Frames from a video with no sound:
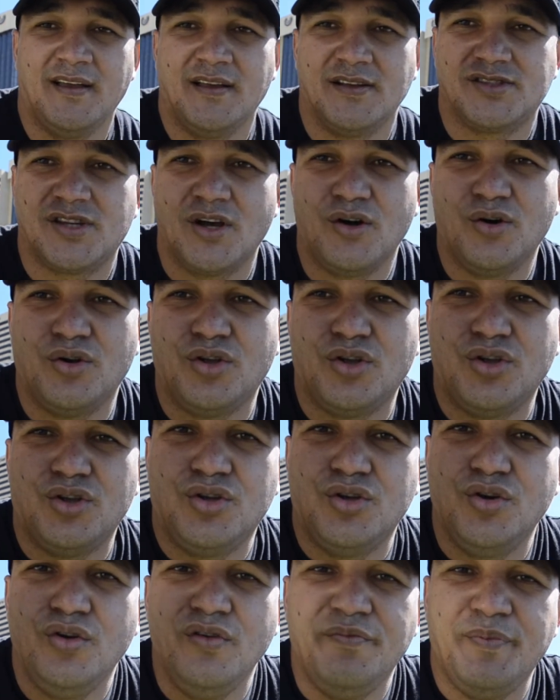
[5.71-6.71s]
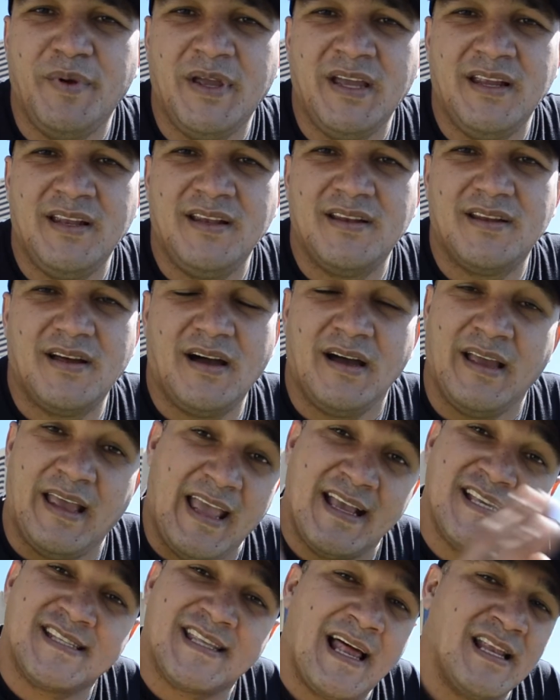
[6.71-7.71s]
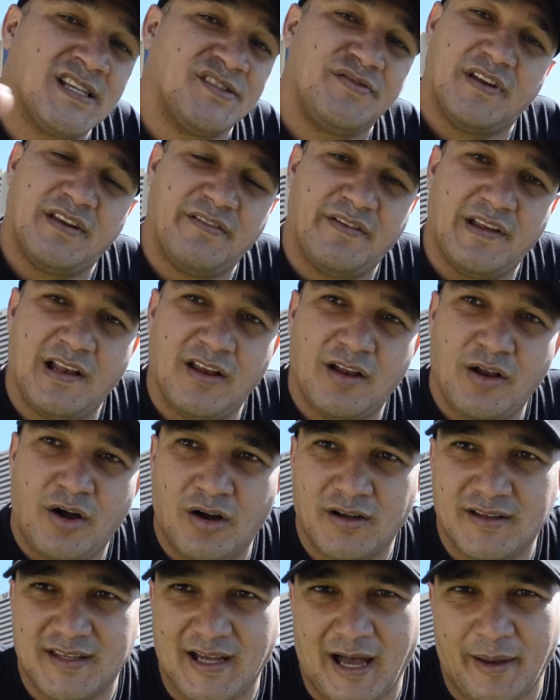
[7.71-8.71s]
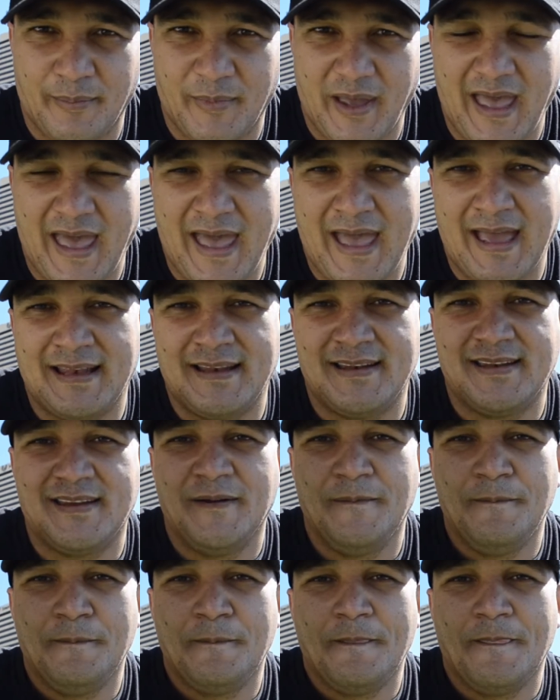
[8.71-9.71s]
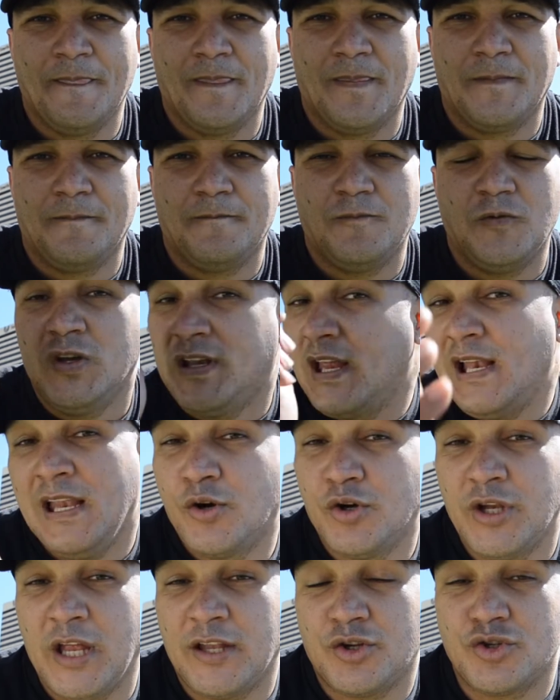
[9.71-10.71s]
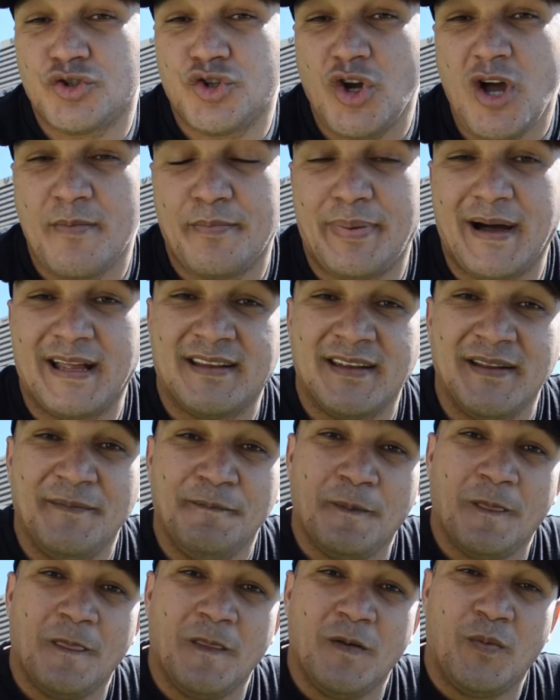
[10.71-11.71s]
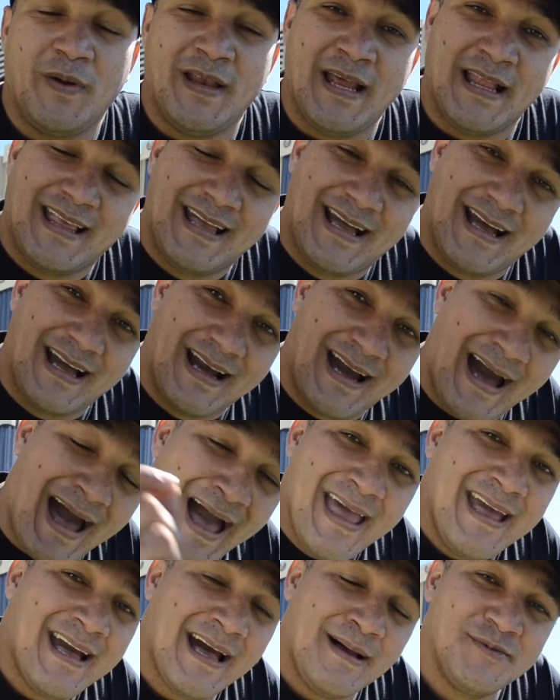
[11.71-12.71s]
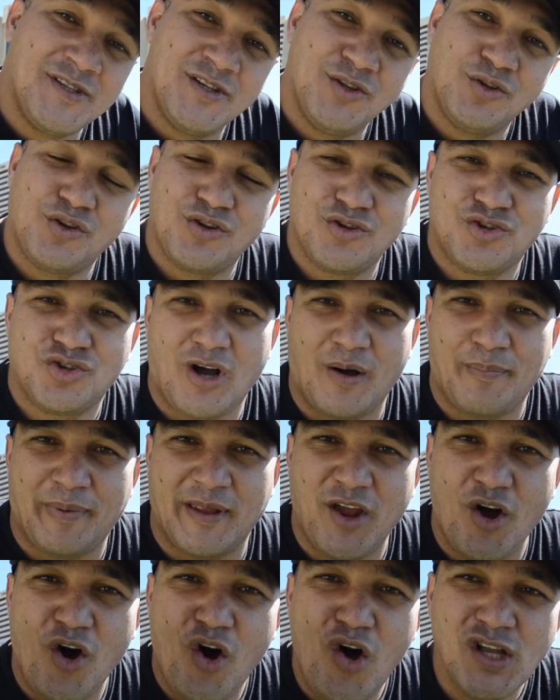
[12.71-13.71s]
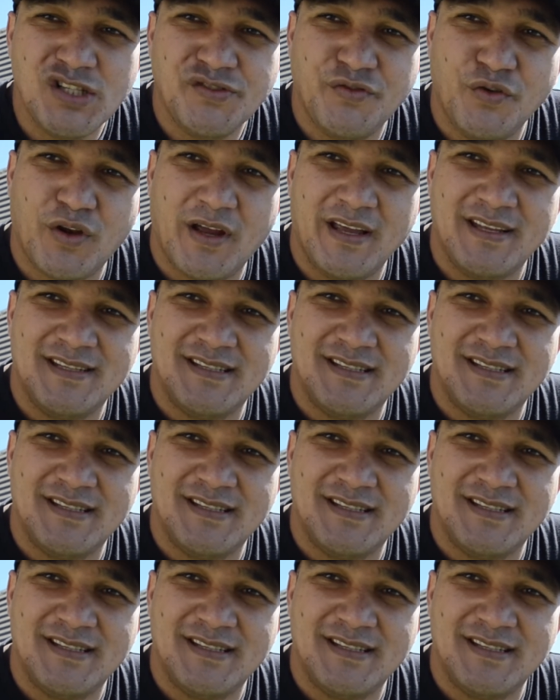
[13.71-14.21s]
So you've been a hairstylist for a very long time and you're really good at your job, but when a guy comes into the shop and he asks for a